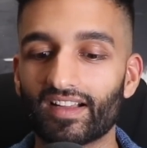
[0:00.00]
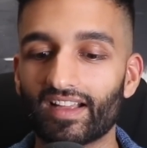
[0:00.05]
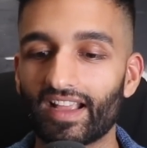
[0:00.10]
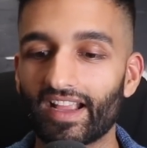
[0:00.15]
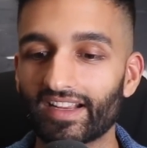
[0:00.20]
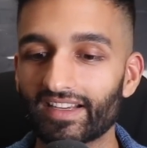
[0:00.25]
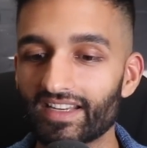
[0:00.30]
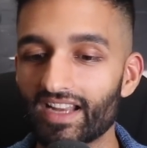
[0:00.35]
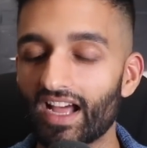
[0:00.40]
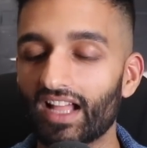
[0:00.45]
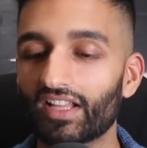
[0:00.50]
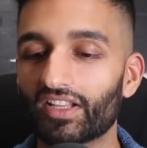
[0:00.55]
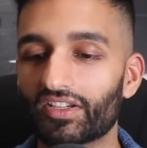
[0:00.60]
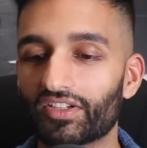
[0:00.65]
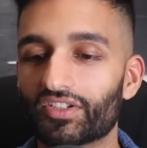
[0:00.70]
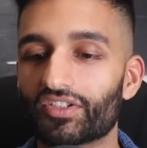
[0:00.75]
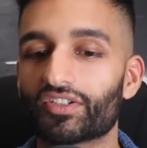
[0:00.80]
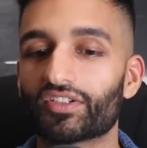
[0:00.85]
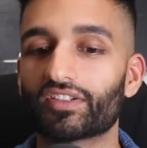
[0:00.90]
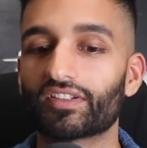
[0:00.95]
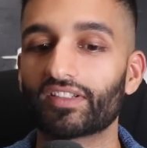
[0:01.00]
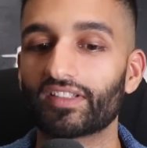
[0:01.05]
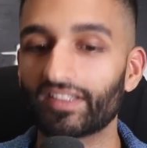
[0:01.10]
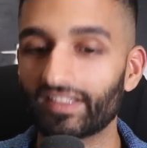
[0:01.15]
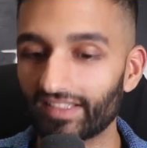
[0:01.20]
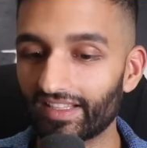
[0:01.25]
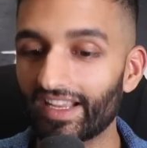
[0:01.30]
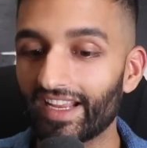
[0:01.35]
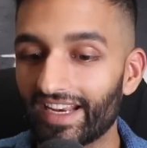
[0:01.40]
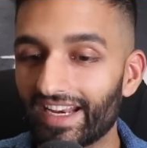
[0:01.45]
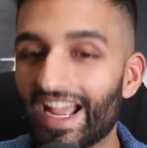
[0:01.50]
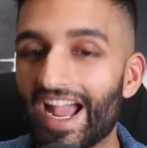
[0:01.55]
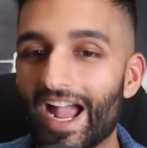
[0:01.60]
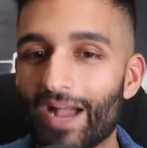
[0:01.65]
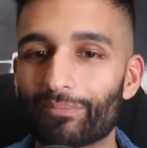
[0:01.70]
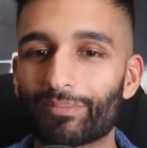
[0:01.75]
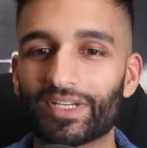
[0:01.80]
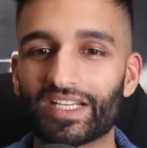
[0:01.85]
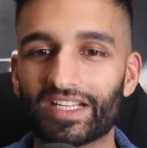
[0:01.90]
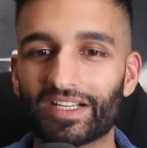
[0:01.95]
Acknowledge it
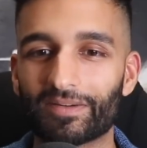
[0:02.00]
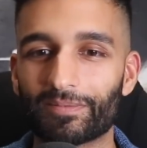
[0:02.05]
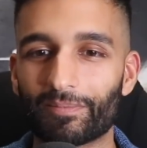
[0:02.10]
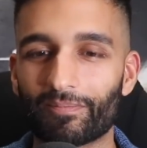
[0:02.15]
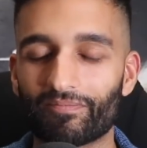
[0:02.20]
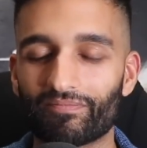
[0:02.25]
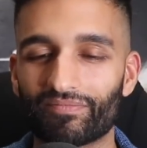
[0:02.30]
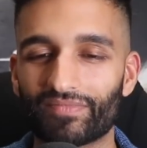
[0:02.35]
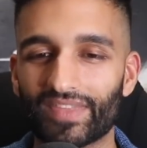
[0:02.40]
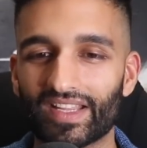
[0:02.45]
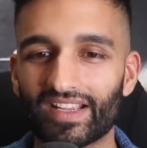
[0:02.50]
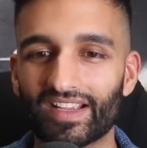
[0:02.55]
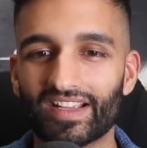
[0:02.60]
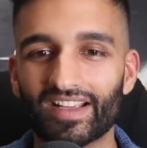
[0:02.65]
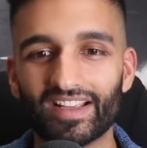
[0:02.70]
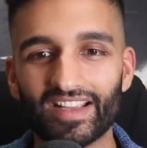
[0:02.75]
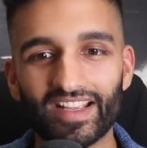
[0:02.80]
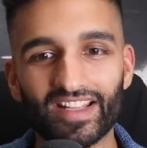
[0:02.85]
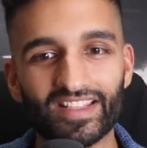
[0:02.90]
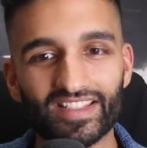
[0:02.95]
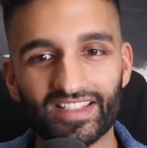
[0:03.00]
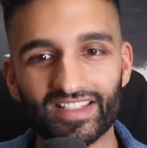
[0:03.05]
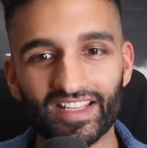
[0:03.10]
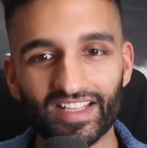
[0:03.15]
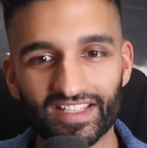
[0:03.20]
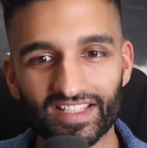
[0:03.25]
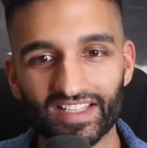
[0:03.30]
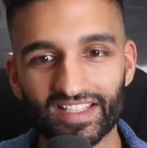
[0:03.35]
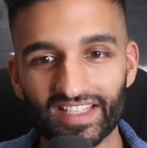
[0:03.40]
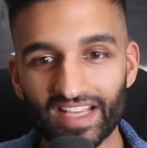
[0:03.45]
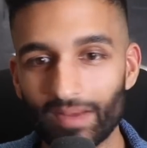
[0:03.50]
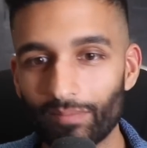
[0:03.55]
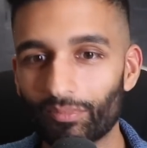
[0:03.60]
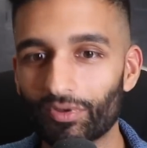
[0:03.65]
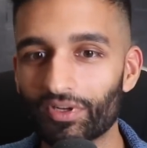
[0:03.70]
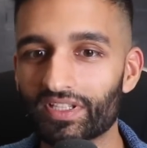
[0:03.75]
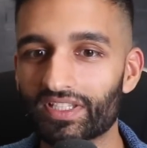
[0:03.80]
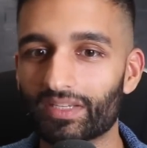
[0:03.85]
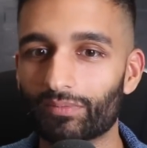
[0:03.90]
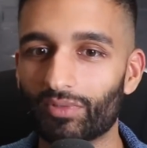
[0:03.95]
happening. It's the same
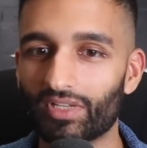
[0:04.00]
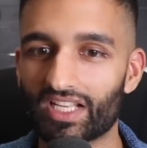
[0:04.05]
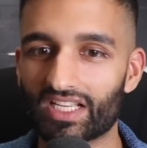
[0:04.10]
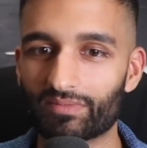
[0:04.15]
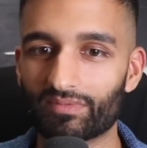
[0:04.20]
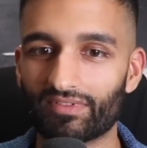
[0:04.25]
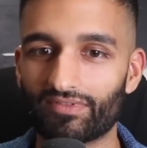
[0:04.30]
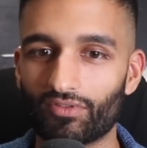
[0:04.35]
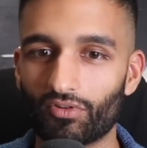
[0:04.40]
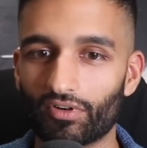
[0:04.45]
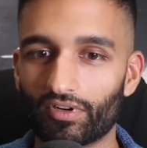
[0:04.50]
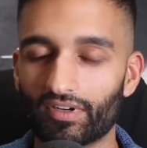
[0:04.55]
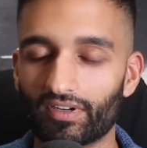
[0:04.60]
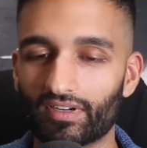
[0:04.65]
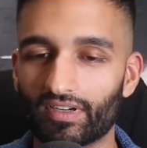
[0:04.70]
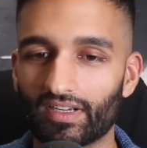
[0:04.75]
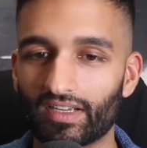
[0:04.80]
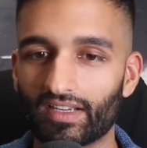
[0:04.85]
principle as before.